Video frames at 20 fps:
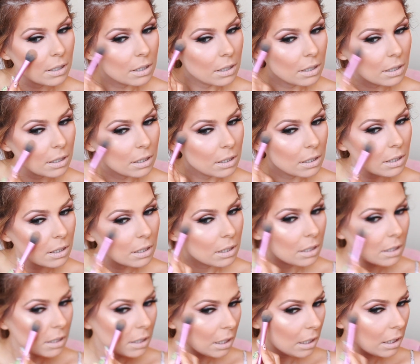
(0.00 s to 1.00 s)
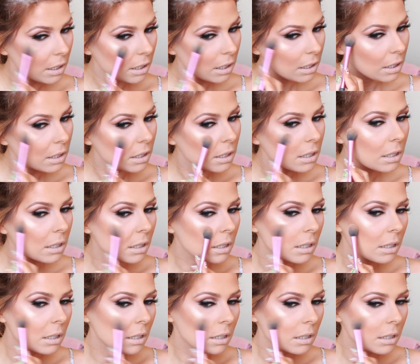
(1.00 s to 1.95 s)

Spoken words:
Nothing is said.